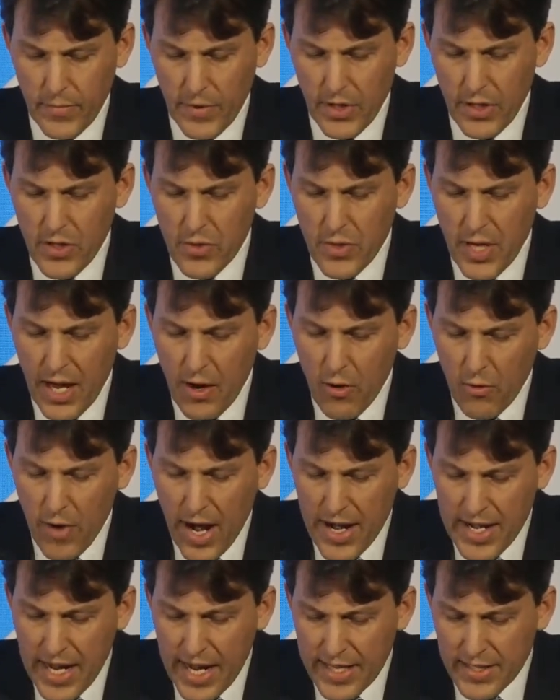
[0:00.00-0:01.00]
The UK
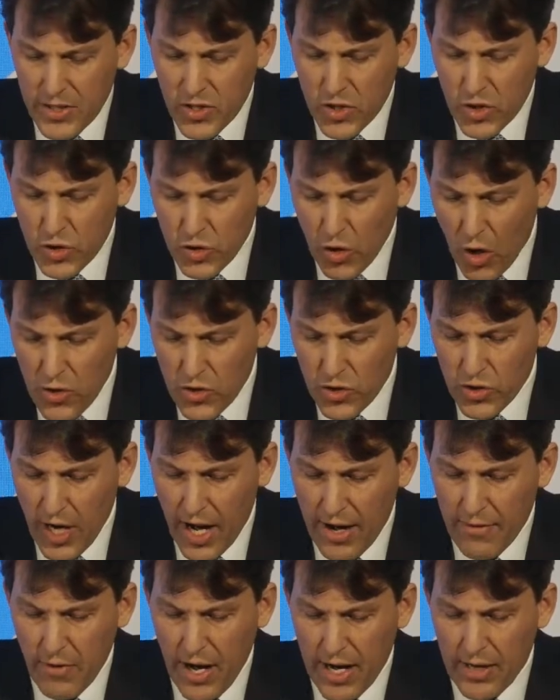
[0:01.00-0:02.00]
already has a strong
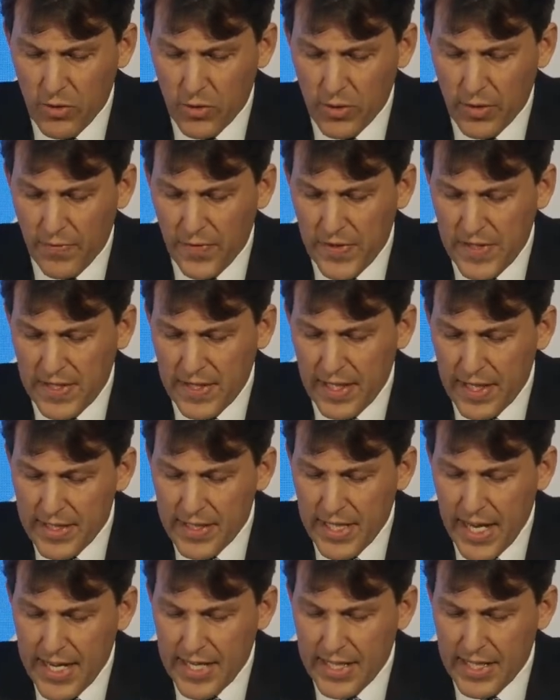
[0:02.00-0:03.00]
track record of
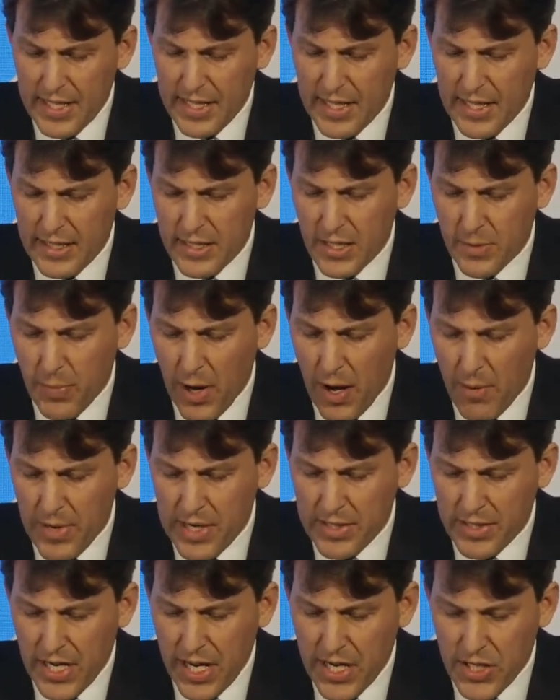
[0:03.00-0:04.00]
facilitating
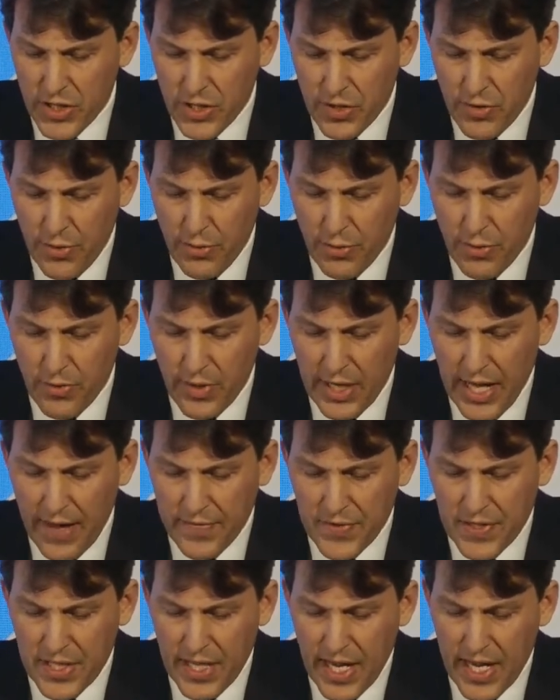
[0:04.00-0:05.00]
experimentation through the
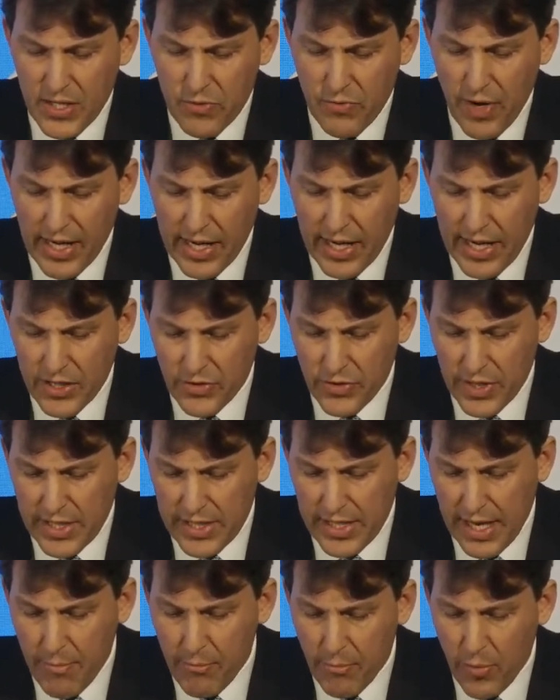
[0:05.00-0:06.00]
FCA's regulatory
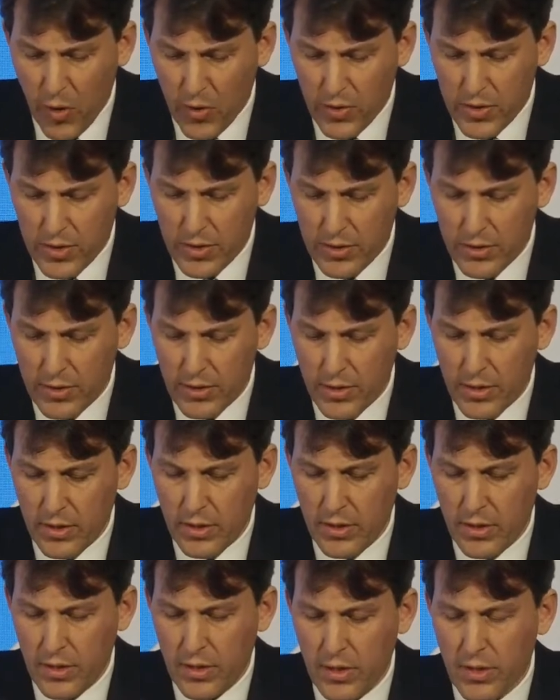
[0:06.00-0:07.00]
sandbox,
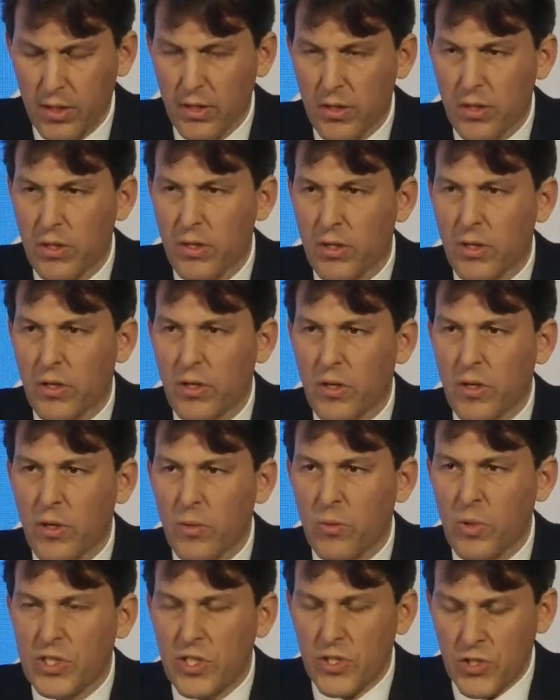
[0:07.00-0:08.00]

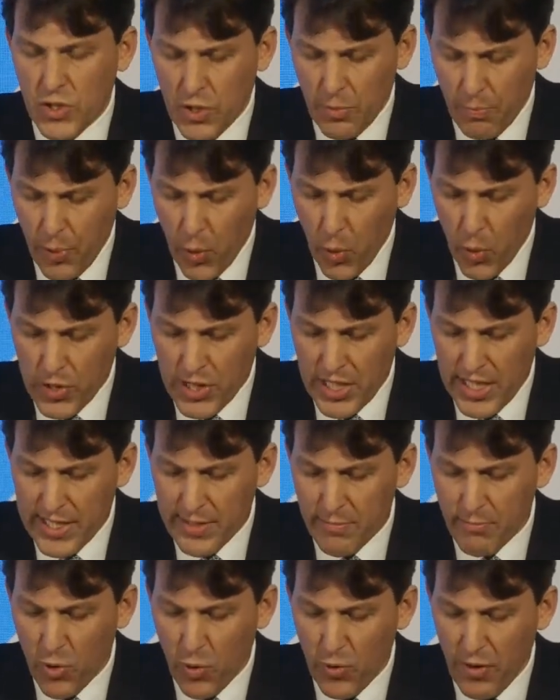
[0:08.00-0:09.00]
which has
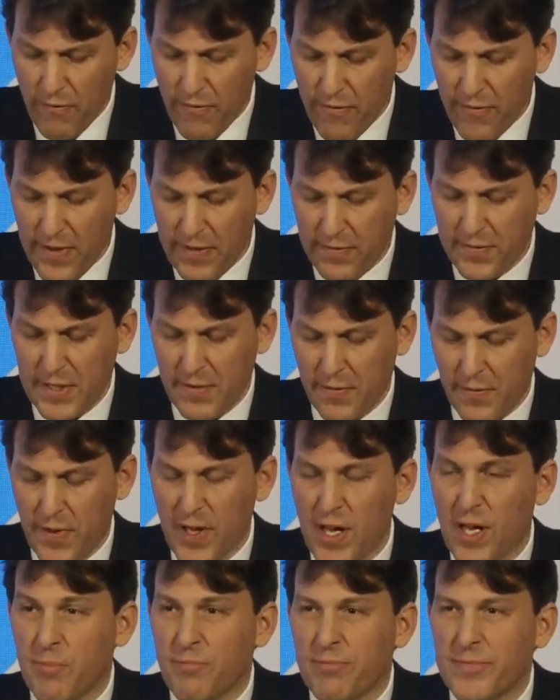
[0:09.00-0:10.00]
supported more than 50
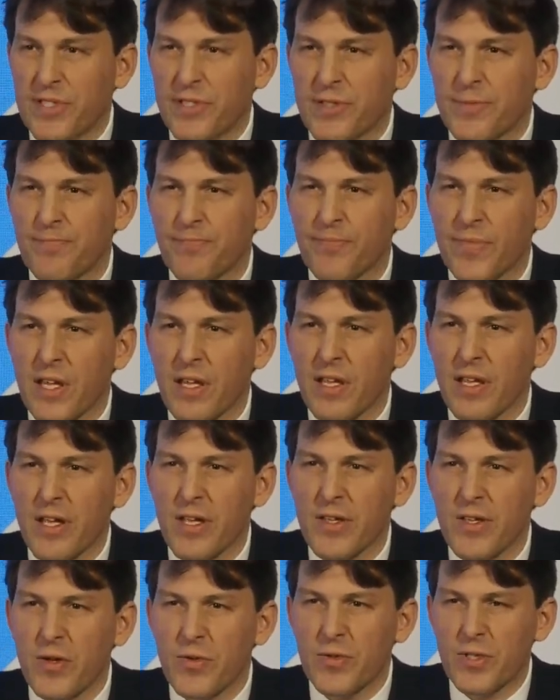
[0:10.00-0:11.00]
firms
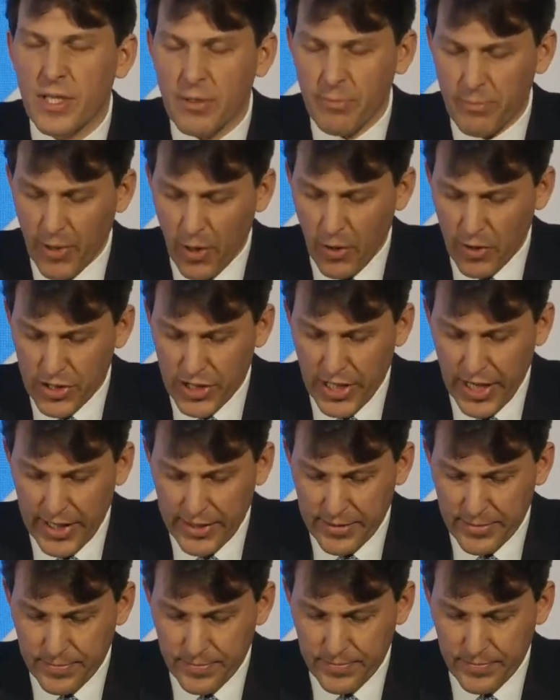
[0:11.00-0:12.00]
using blockchain.